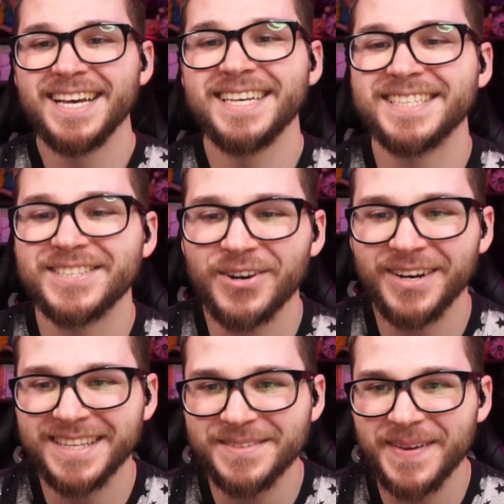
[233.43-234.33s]
So
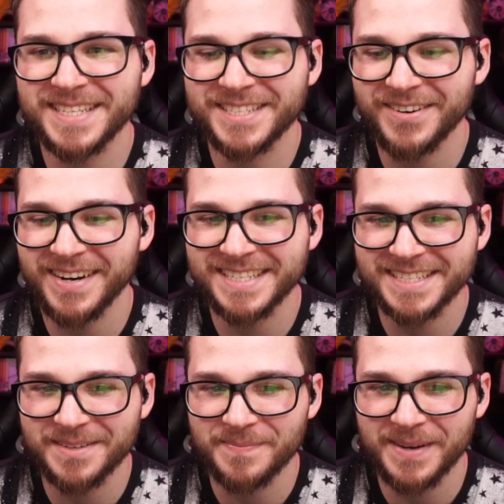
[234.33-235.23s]
this man Soei just
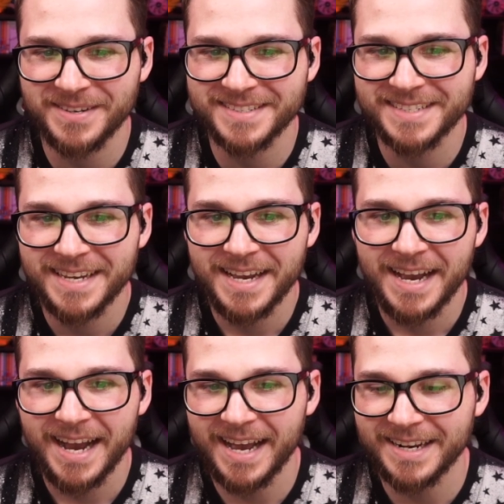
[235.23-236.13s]
appears
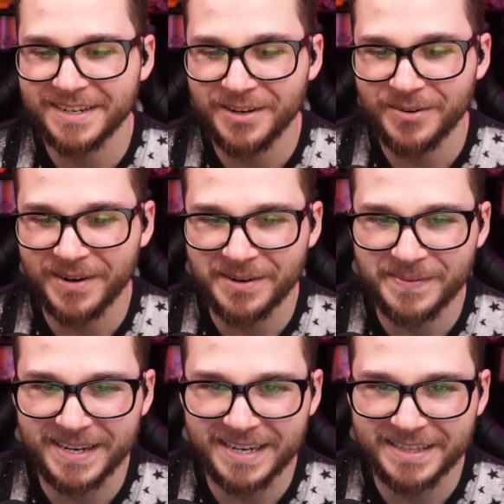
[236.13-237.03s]
out of nowhere,
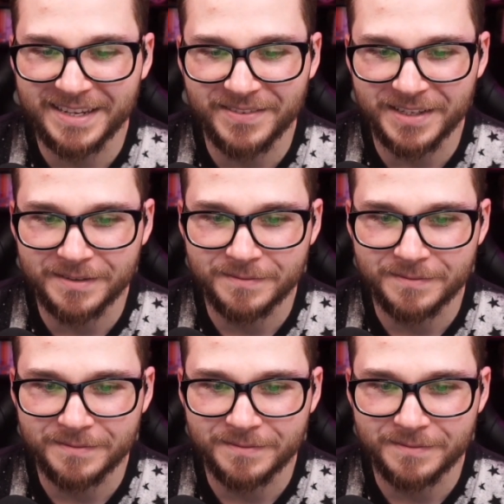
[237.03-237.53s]
man. I love it.